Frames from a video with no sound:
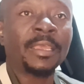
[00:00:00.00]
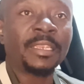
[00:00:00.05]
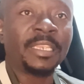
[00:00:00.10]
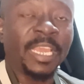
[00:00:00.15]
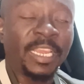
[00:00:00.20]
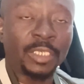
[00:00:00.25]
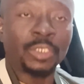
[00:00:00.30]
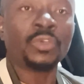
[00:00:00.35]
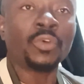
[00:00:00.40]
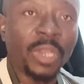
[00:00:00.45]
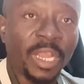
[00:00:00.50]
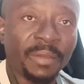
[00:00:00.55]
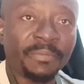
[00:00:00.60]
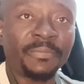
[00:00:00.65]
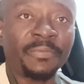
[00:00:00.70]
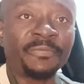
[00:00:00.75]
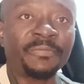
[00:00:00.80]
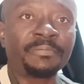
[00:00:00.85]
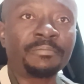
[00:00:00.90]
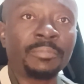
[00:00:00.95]
then you
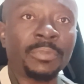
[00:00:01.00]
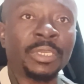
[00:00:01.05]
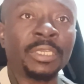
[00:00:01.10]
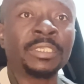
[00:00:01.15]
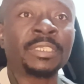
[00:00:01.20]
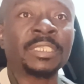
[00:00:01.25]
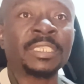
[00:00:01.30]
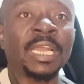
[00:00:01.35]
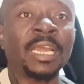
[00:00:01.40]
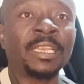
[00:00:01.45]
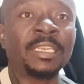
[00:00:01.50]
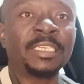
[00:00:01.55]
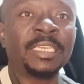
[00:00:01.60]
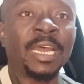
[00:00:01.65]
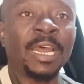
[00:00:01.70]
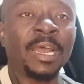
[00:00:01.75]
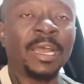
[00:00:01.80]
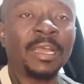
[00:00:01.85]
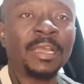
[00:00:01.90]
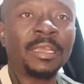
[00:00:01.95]
can start
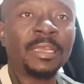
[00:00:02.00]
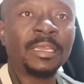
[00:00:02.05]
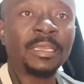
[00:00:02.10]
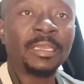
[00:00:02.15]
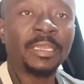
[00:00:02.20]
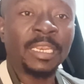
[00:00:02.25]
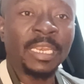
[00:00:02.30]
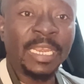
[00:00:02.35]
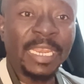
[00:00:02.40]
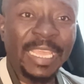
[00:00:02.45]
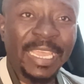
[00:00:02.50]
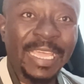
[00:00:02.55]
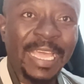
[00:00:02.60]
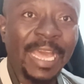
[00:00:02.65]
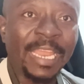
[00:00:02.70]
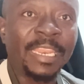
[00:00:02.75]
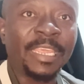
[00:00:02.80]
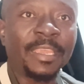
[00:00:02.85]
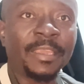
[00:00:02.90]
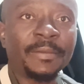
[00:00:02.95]
now
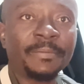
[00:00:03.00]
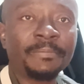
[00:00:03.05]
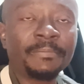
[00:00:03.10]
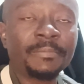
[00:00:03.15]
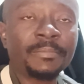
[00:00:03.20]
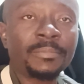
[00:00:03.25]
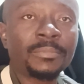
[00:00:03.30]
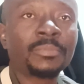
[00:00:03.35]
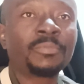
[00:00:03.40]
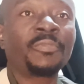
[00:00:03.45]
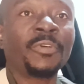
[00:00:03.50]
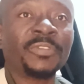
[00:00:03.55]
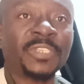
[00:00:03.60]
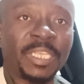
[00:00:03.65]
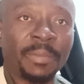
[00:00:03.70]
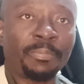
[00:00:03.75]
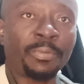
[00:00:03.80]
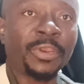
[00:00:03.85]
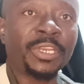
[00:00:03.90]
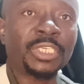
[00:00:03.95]
legally for
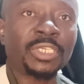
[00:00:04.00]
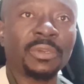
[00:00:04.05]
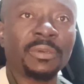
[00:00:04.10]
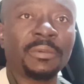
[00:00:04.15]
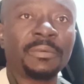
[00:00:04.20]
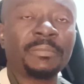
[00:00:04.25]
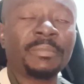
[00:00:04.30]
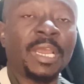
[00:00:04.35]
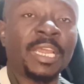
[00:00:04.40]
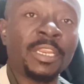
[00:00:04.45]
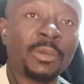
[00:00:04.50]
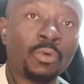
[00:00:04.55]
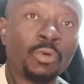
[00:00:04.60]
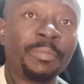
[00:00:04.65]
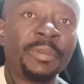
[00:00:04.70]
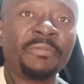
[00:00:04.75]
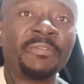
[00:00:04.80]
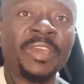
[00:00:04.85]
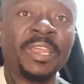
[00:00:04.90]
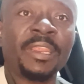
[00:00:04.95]
separation, and it will
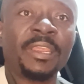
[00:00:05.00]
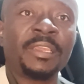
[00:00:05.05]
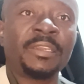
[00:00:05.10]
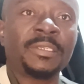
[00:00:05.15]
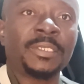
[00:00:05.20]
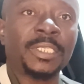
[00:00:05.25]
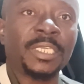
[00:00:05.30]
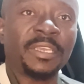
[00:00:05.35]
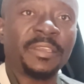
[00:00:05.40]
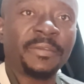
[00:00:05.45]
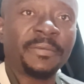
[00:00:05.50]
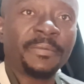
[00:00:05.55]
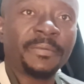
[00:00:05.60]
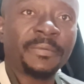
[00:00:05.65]
be very easy.